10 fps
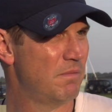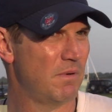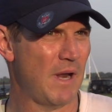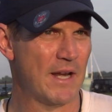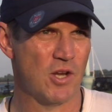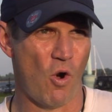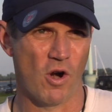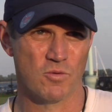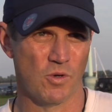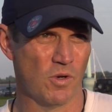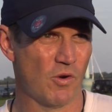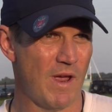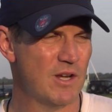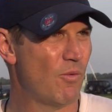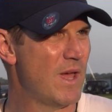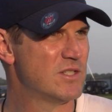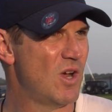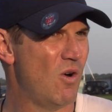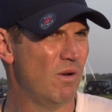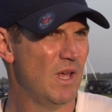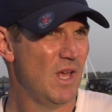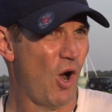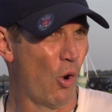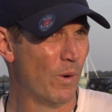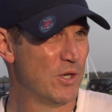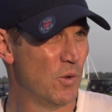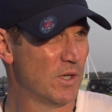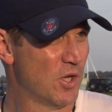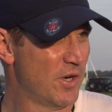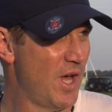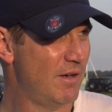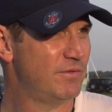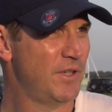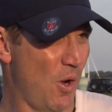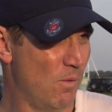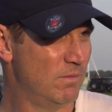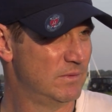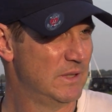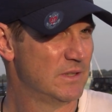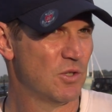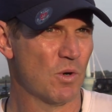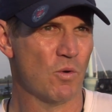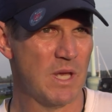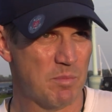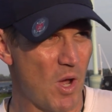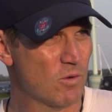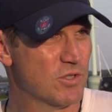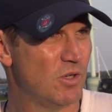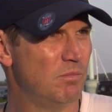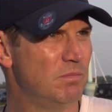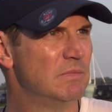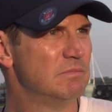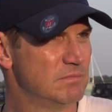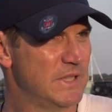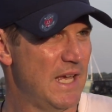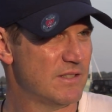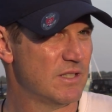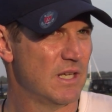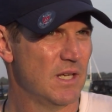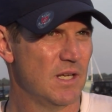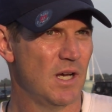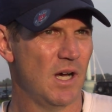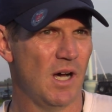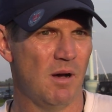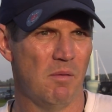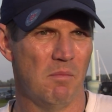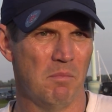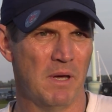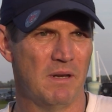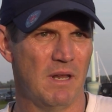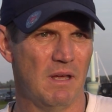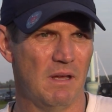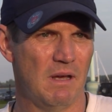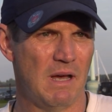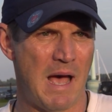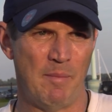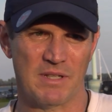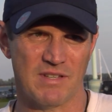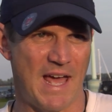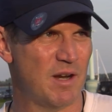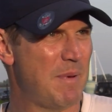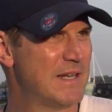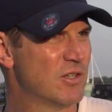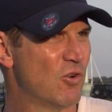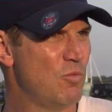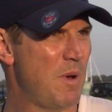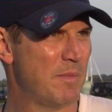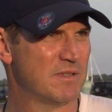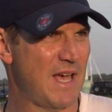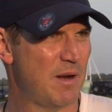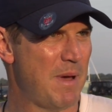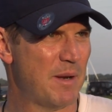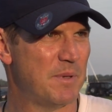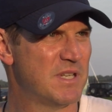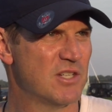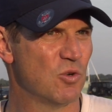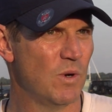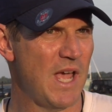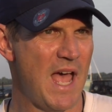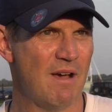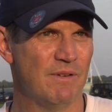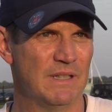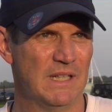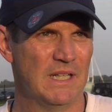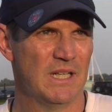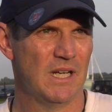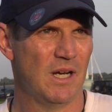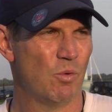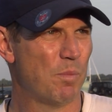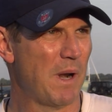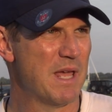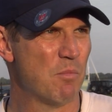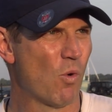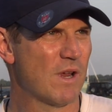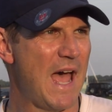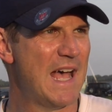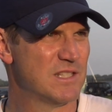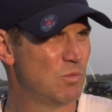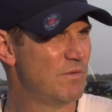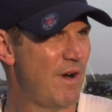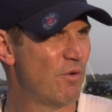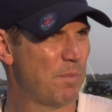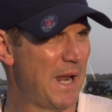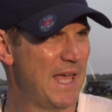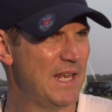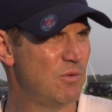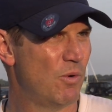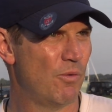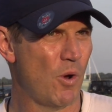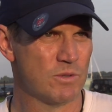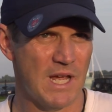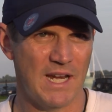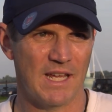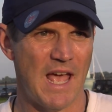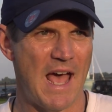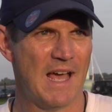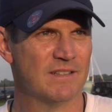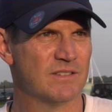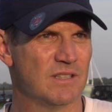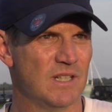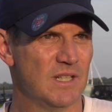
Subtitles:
A lot of yards. We're doing great in the red zone. Are we doing good enough? No. Mm-hmm. So we're going to keep coaching them? Yes. But I'm excited about the group. I'm excited about the potential we have. We're playing more guys than we've ever played. We're rotating guys.